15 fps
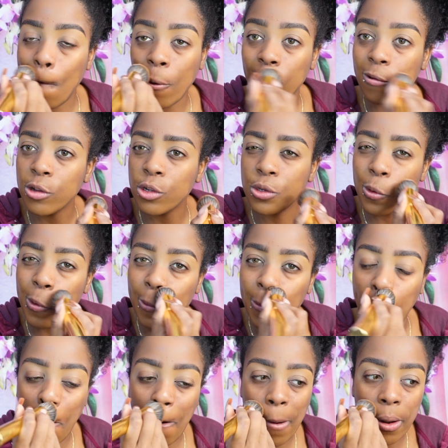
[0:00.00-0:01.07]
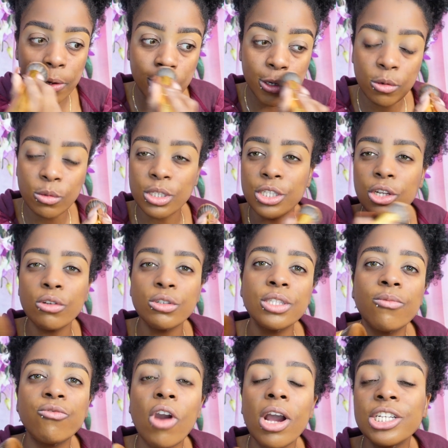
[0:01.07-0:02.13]
or do there's
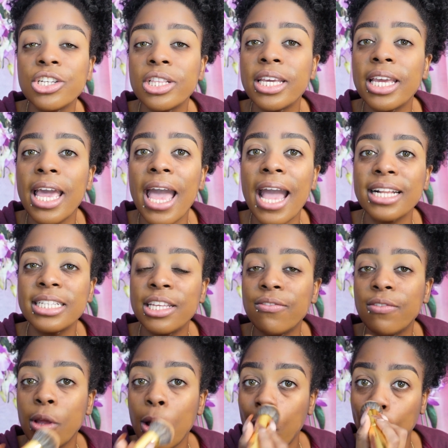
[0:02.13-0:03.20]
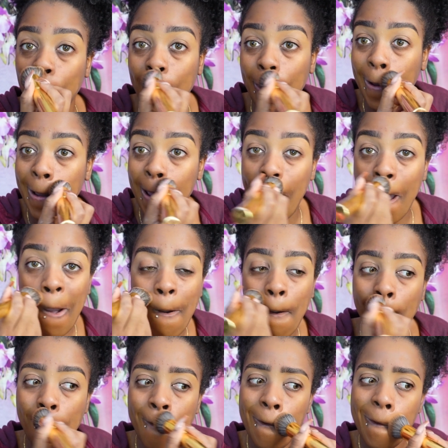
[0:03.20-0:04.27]
some fraudulent activity on your account.
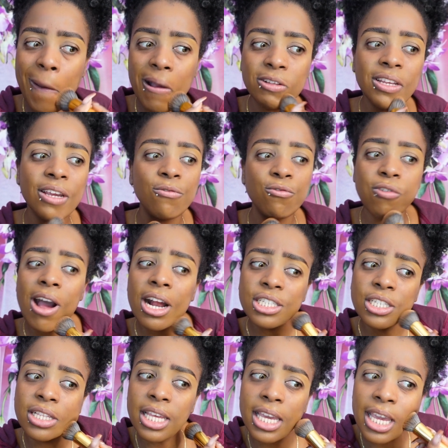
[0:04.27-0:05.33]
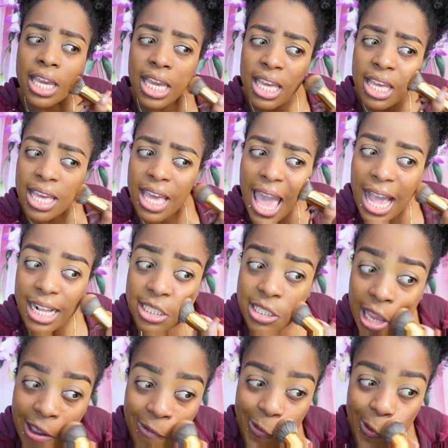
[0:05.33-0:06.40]
I say fraudulent
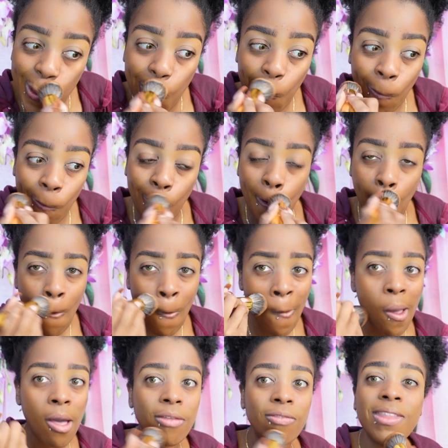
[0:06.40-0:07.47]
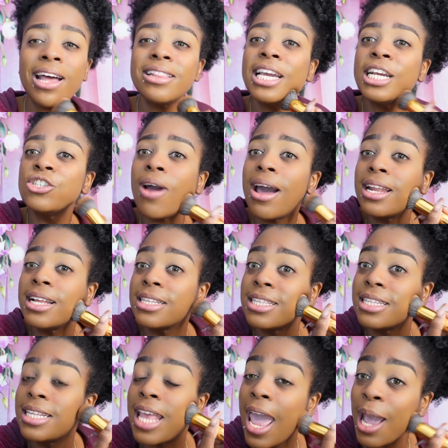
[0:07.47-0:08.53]
activity. Not they trying to
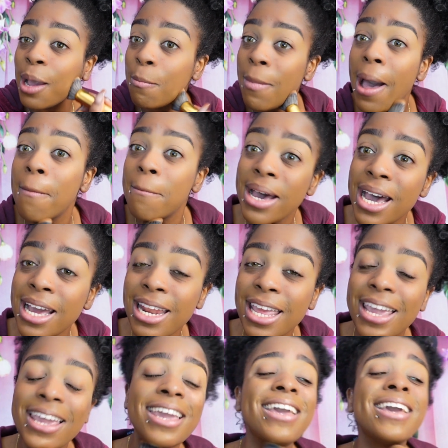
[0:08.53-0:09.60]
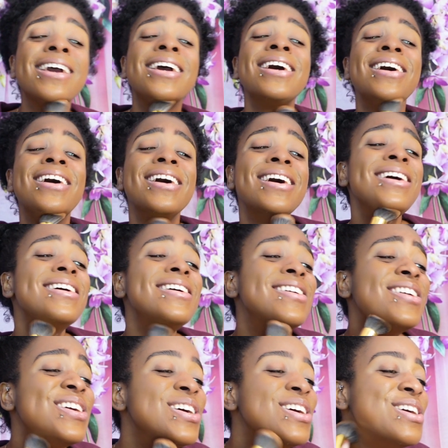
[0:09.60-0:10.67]
take my money.
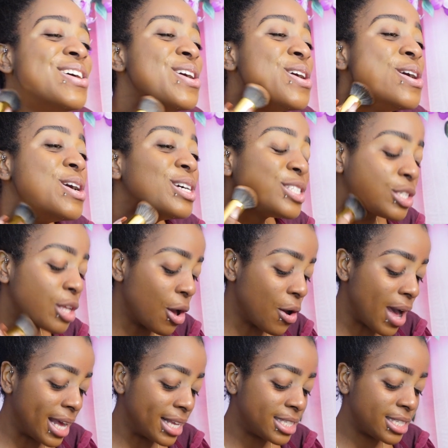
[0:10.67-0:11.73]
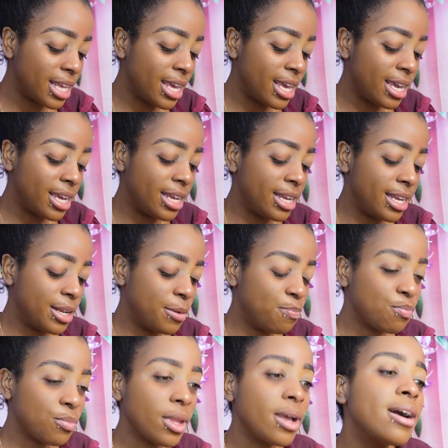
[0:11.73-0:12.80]
So I said,
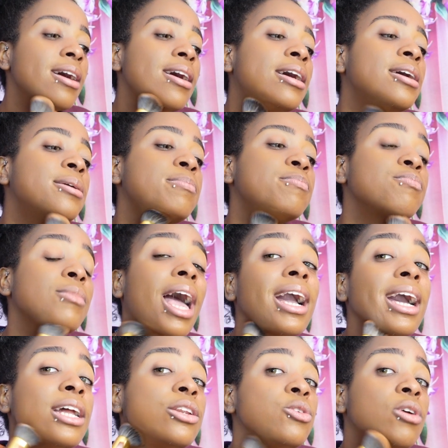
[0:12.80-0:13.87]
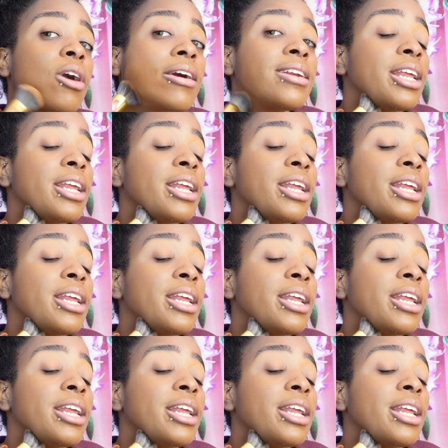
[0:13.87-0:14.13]
I got a new card